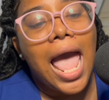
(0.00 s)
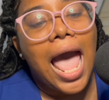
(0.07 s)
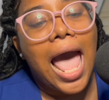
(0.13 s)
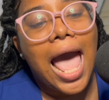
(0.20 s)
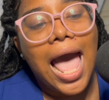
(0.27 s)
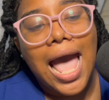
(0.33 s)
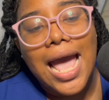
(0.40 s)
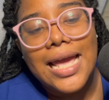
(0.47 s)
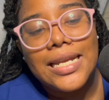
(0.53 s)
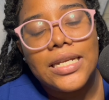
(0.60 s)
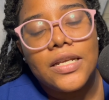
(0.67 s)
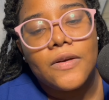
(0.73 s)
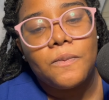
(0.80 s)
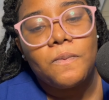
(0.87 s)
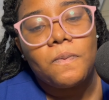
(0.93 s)

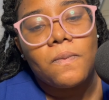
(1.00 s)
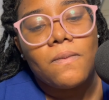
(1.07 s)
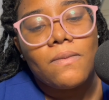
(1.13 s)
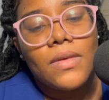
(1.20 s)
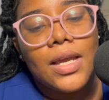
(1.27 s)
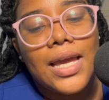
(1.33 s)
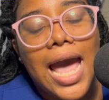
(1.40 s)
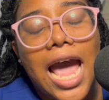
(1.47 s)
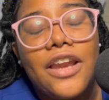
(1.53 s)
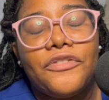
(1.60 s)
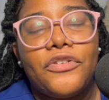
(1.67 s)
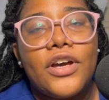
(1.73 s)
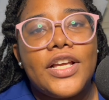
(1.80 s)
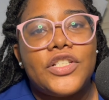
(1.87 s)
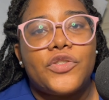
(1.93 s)
And
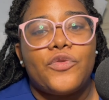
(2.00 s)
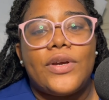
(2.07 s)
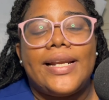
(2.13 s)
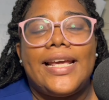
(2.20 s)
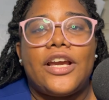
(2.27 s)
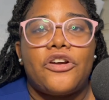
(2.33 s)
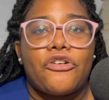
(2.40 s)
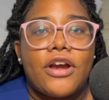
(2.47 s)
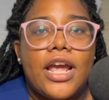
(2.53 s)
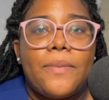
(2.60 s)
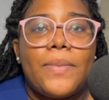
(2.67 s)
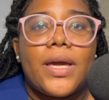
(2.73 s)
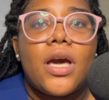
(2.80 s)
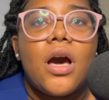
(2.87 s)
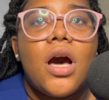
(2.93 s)
Canva is really
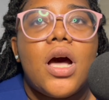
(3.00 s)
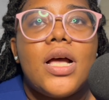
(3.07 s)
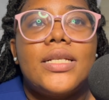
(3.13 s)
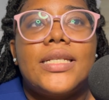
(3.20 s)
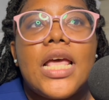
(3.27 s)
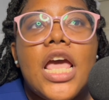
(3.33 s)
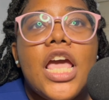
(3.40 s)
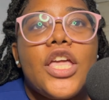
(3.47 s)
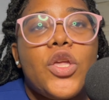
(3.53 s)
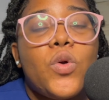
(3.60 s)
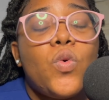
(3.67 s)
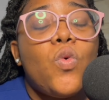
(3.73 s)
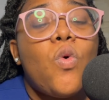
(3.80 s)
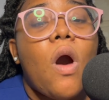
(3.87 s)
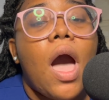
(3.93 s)
great because
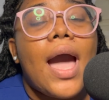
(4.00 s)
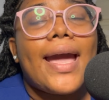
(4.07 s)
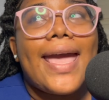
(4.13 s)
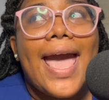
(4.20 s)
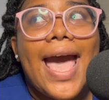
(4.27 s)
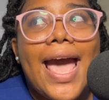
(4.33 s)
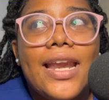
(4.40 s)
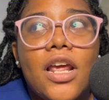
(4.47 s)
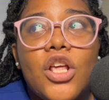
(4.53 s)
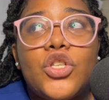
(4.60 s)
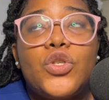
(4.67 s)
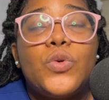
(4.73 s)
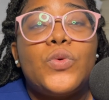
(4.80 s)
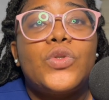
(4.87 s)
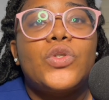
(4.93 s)
you can
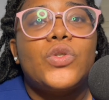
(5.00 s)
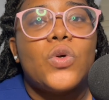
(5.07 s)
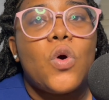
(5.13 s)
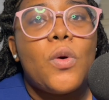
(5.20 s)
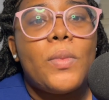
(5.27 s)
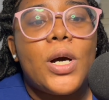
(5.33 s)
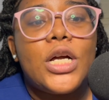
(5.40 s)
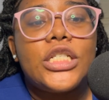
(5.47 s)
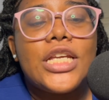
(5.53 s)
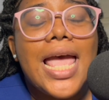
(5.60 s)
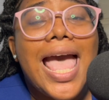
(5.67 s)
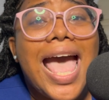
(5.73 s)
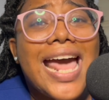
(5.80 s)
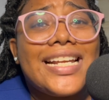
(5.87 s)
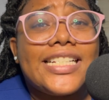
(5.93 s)
do so much,
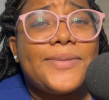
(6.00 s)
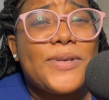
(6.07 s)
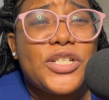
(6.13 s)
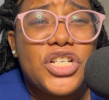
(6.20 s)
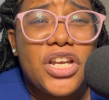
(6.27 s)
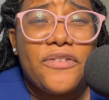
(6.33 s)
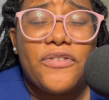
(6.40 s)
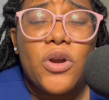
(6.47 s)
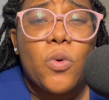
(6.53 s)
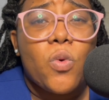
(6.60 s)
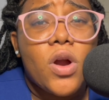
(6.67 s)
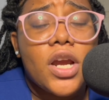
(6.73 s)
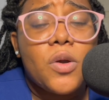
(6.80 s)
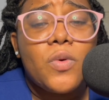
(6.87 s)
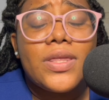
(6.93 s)
and especially if you're
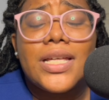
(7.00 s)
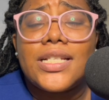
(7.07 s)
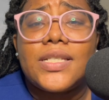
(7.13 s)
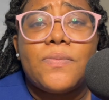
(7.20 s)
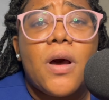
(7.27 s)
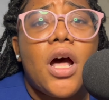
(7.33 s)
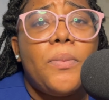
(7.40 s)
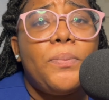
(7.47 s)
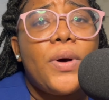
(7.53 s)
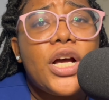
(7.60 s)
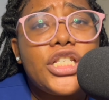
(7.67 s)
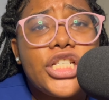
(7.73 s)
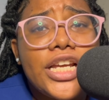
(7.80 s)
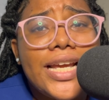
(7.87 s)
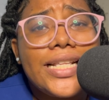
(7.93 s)
working with a small
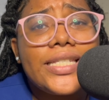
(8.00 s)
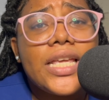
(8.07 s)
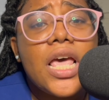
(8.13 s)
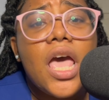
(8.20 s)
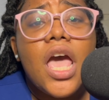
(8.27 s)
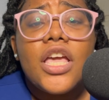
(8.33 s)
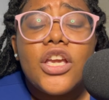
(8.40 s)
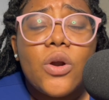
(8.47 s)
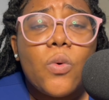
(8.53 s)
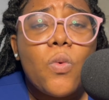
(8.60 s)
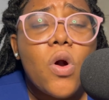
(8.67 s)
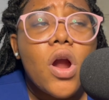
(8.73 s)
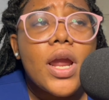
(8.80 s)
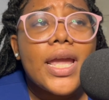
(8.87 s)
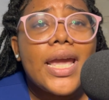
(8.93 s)
budget, you're
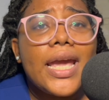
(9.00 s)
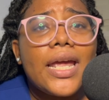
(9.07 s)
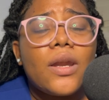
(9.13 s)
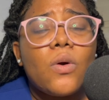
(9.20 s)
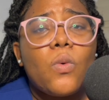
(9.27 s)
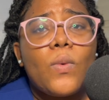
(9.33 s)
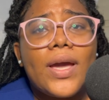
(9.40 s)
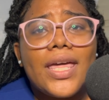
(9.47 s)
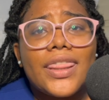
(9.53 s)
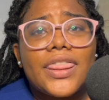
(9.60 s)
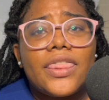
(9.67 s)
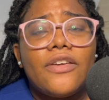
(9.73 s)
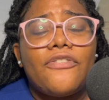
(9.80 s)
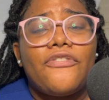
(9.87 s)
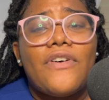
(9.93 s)
working with
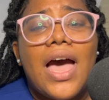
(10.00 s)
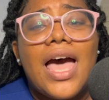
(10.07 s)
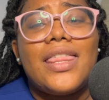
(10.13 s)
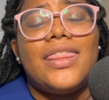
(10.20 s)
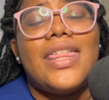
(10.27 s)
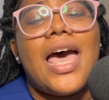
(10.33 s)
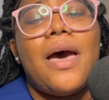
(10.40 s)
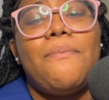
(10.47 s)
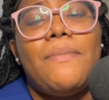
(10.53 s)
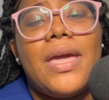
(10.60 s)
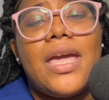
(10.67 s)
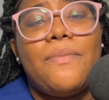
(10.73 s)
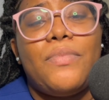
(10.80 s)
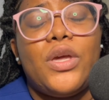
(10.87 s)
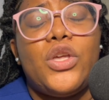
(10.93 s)
the fact that
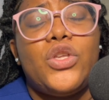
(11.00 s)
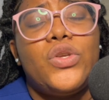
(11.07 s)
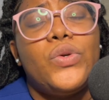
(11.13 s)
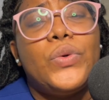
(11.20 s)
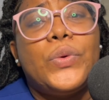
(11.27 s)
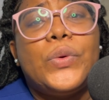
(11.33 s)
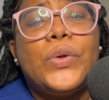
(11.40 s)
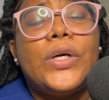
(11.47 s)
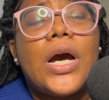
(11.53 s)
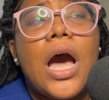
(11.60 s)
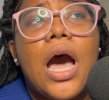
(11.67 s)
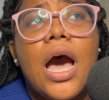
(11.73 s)
maybe you